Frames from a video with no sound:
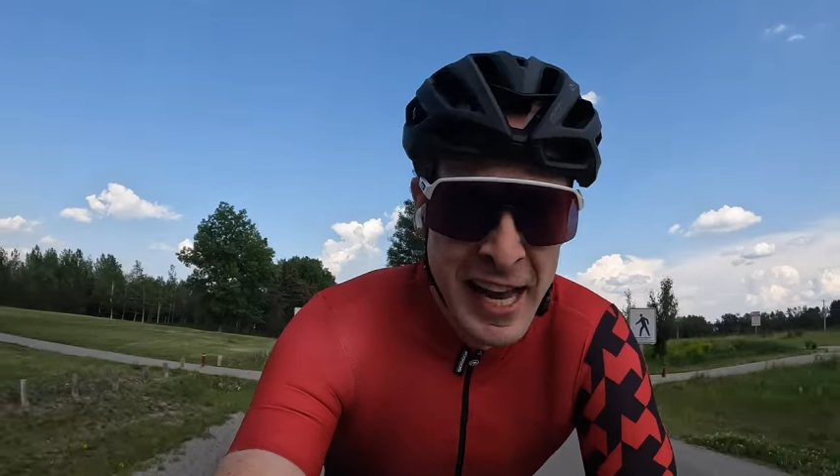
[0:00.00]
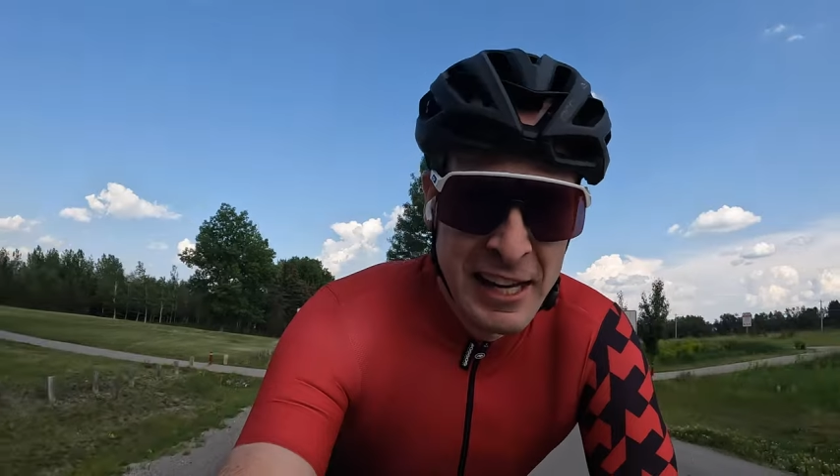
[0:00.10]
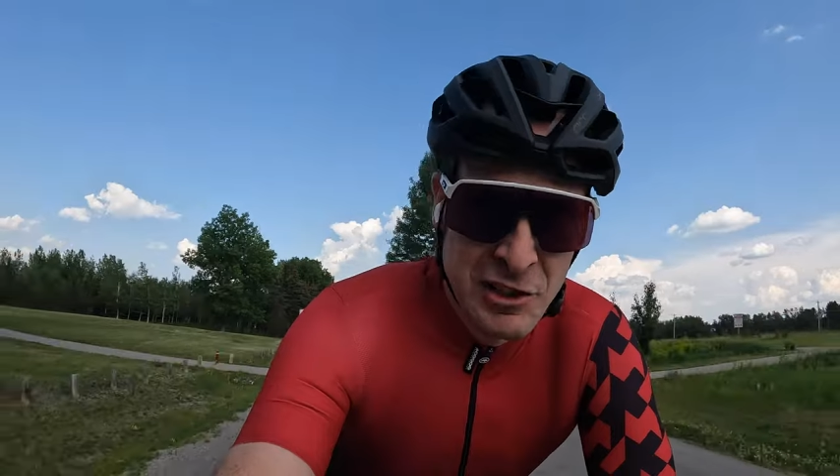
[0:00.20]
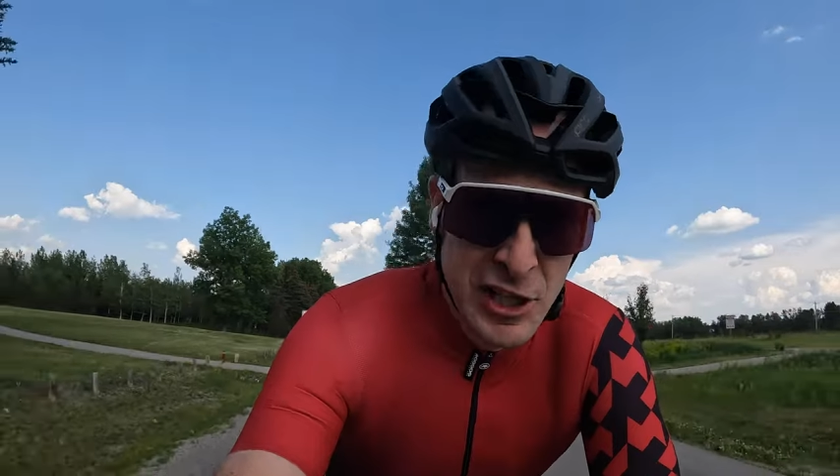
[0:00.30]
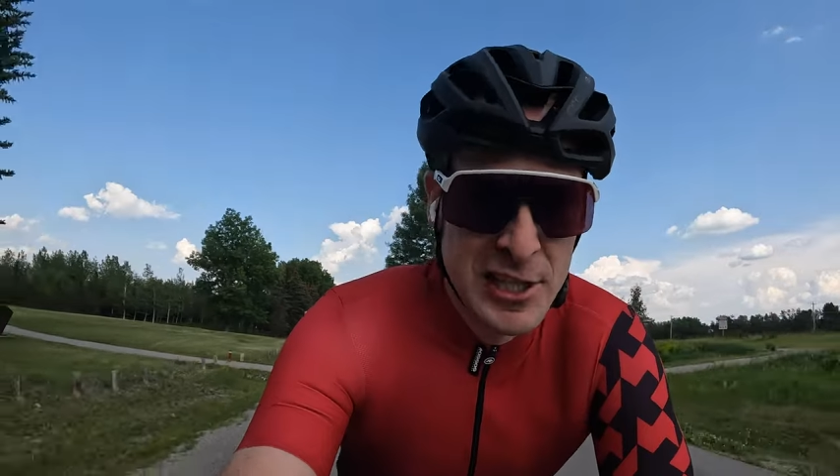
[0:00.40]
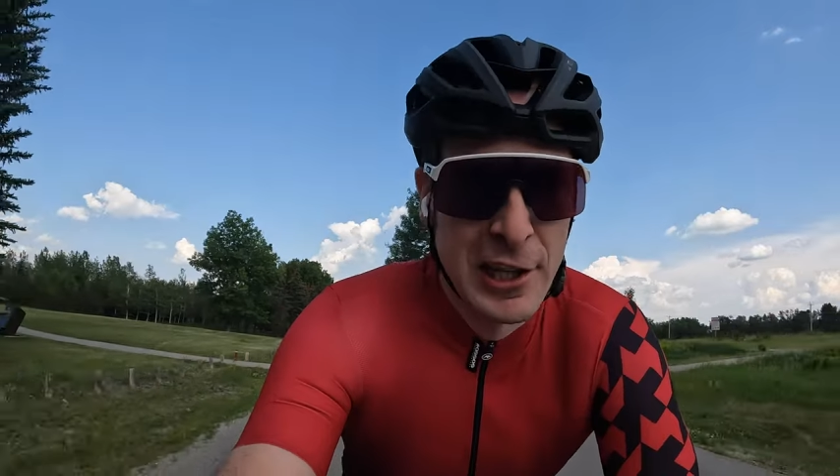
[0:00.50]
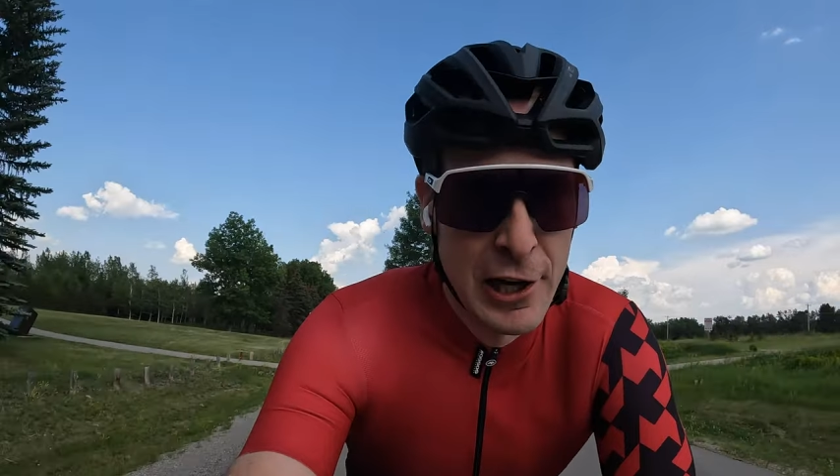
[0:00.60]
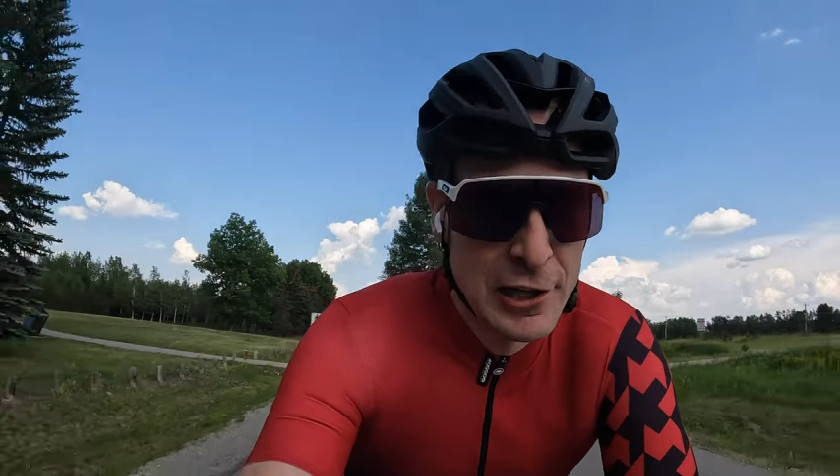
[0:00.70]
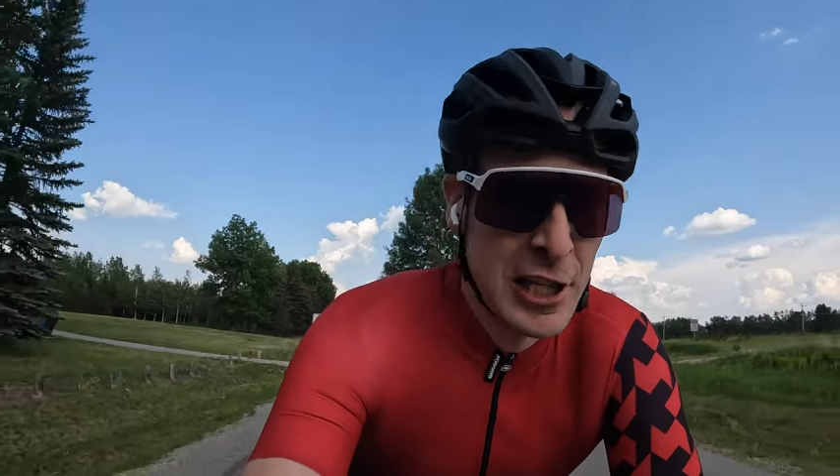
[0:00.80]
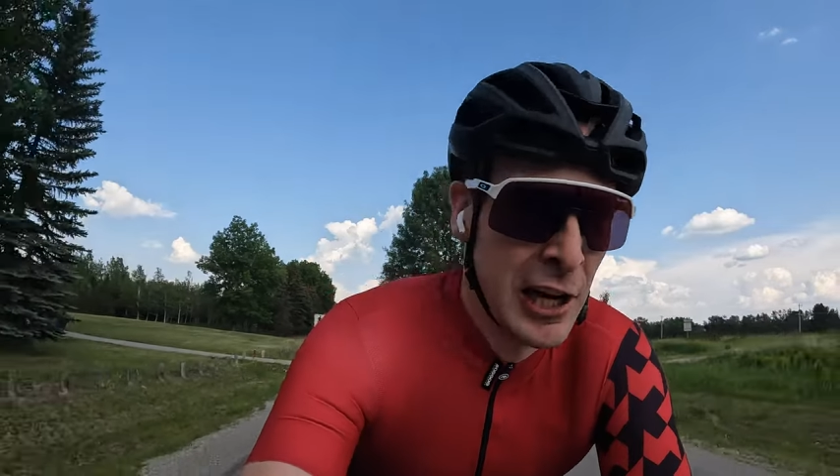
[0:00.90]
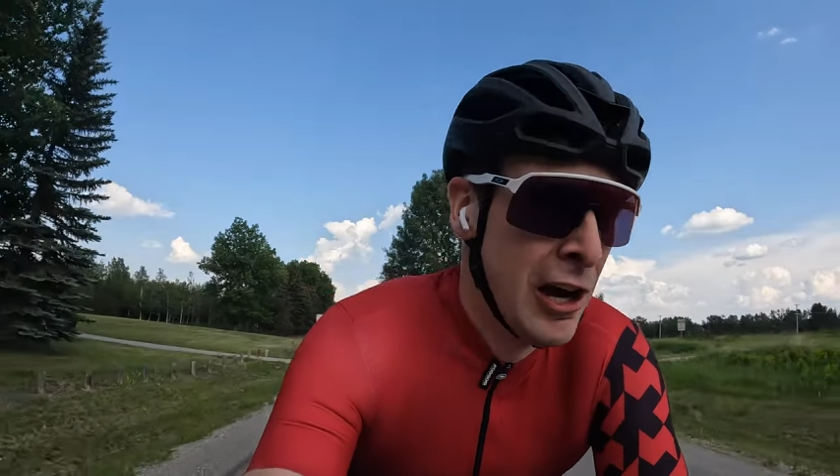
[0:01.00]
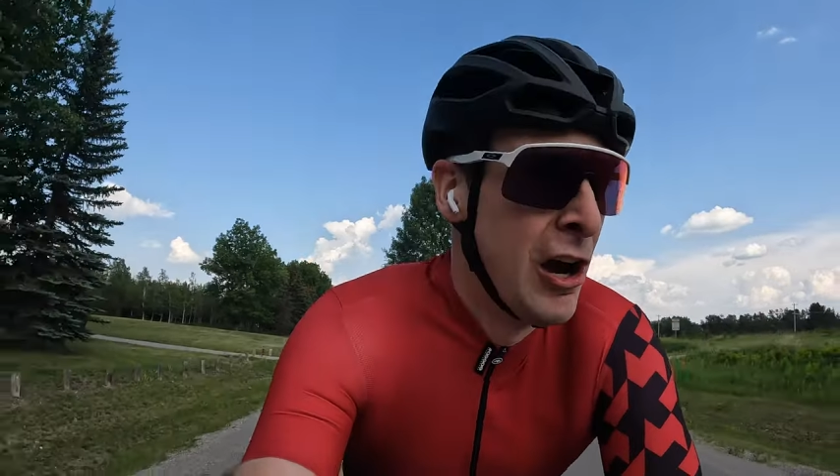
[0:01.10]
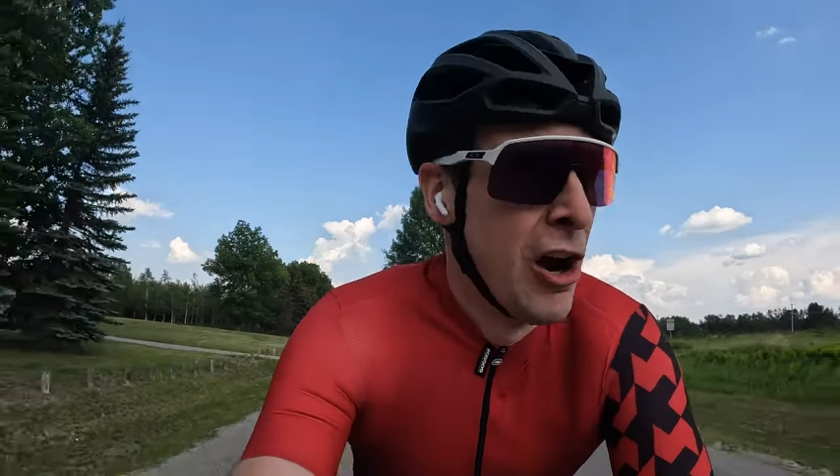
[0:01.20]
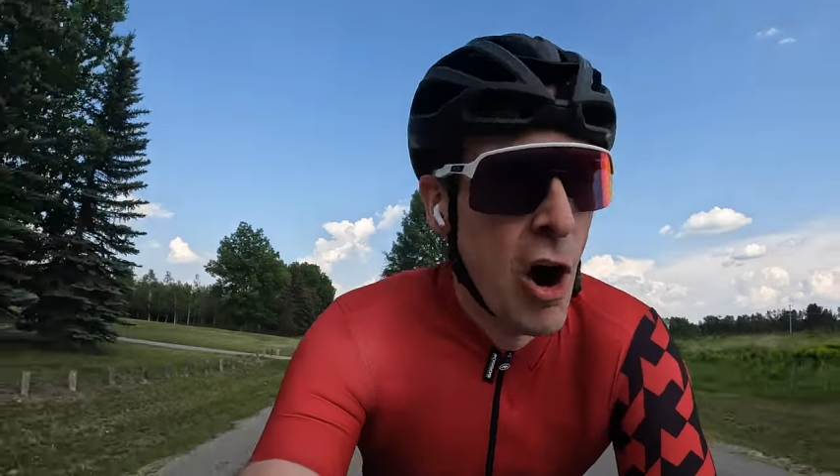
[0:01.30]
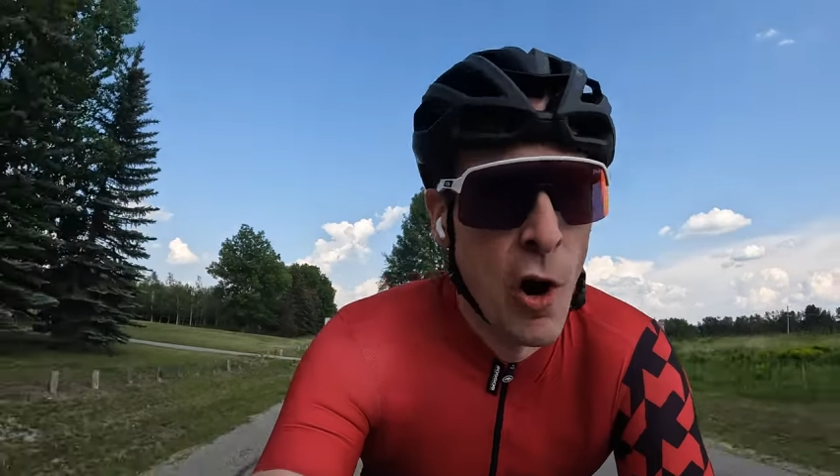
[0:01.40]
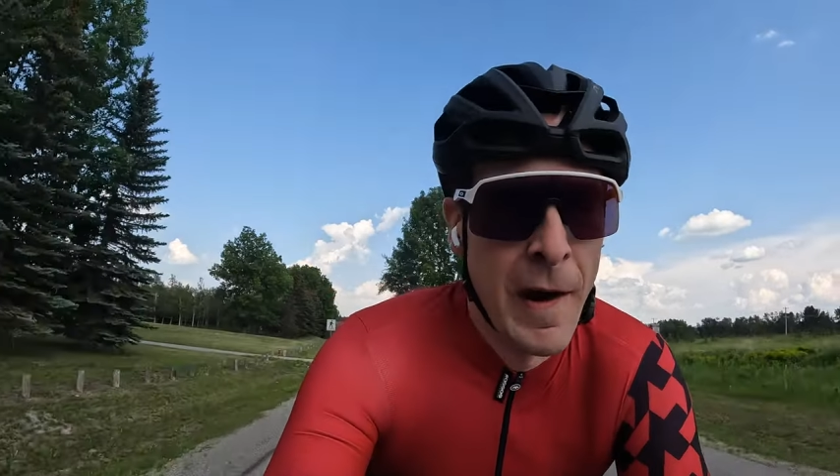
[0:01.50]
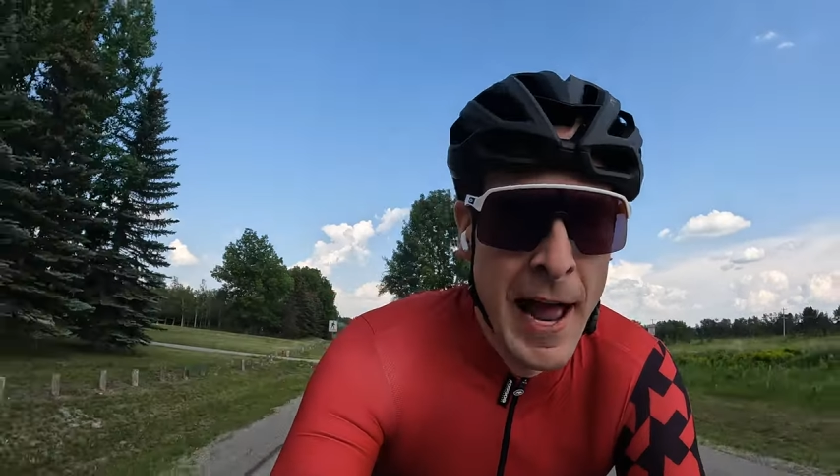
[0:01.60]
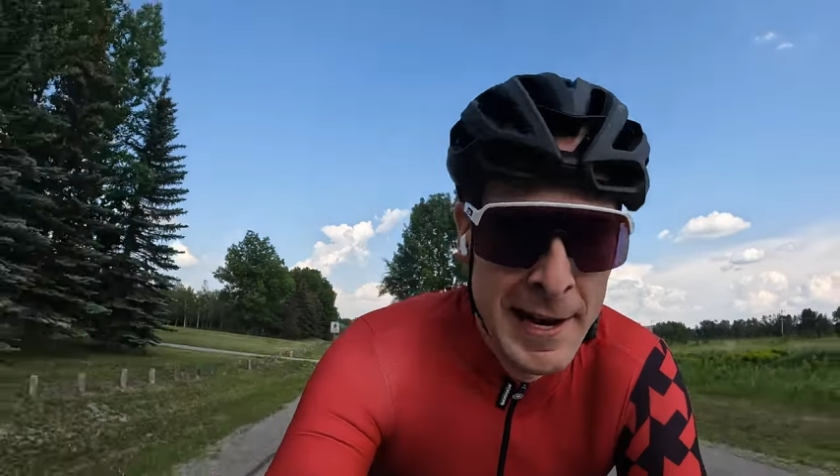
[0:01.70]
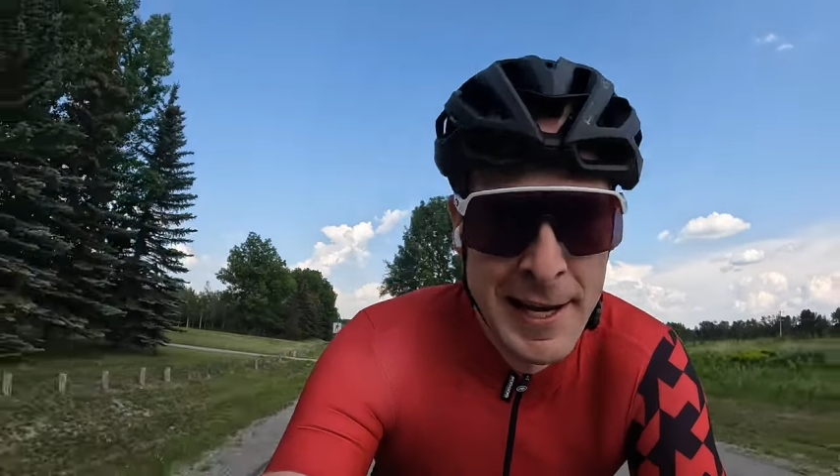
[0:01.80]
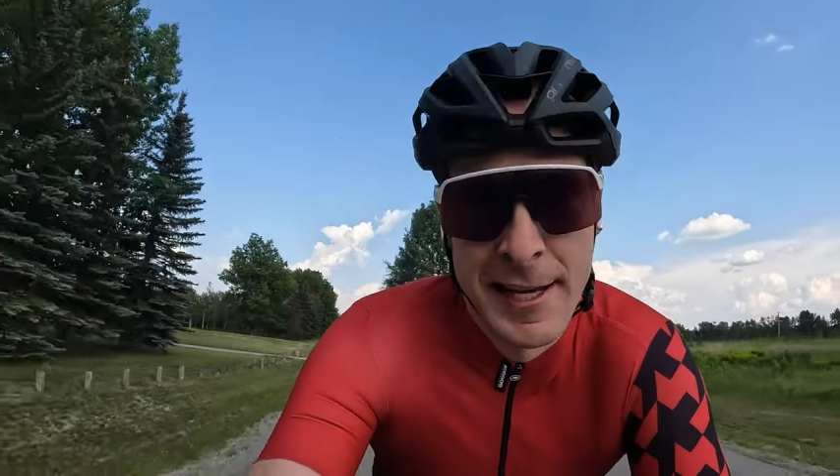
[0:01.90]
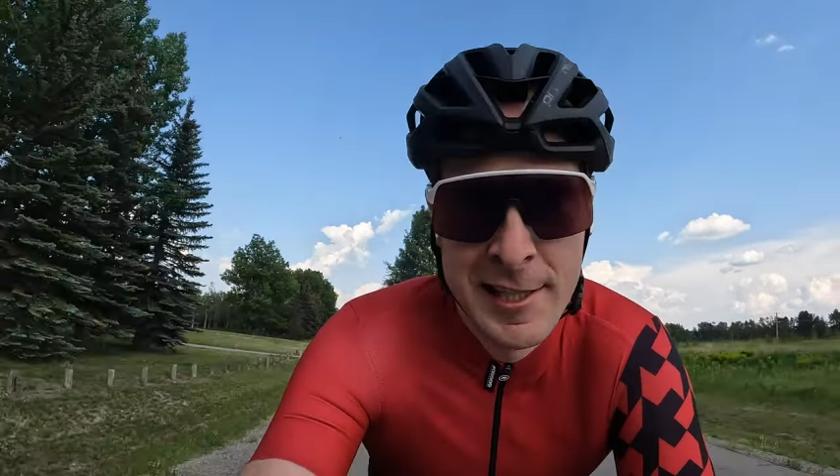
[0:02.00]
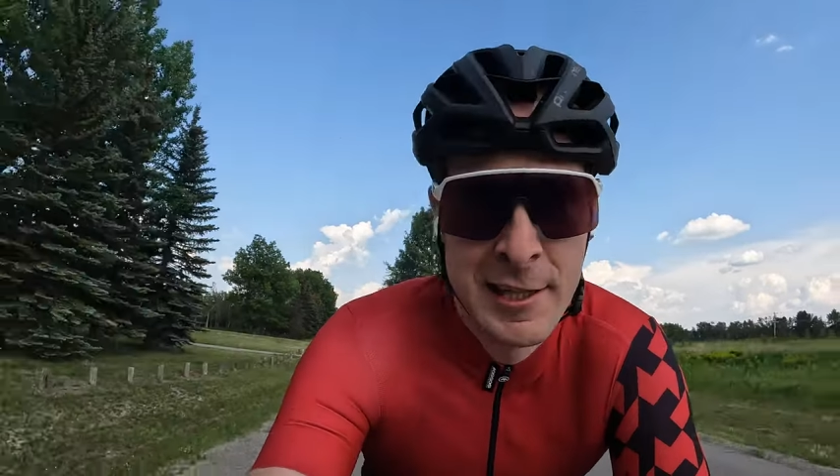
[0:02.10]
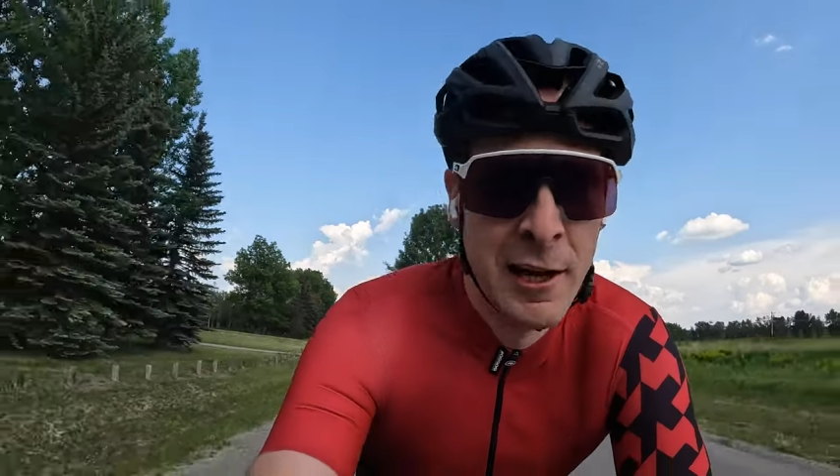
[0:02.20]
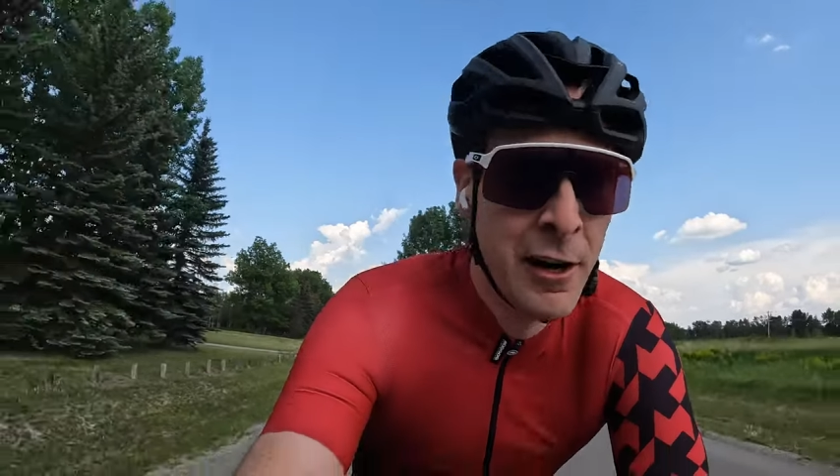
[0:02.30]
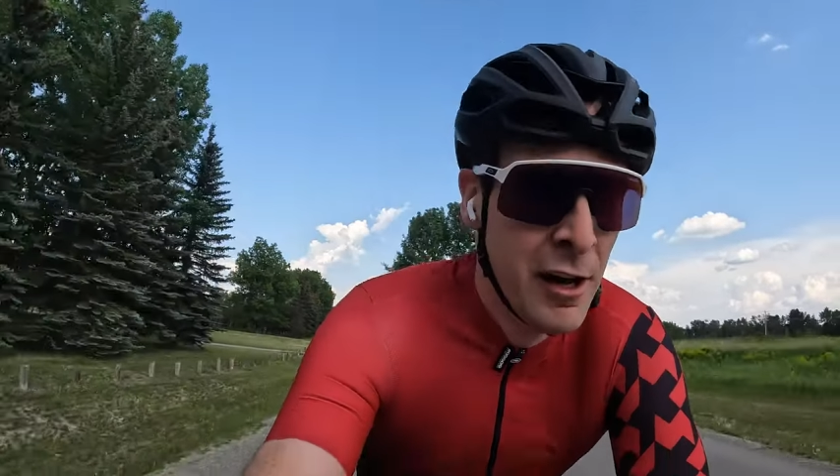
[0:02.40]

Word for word: It just looked horrendous.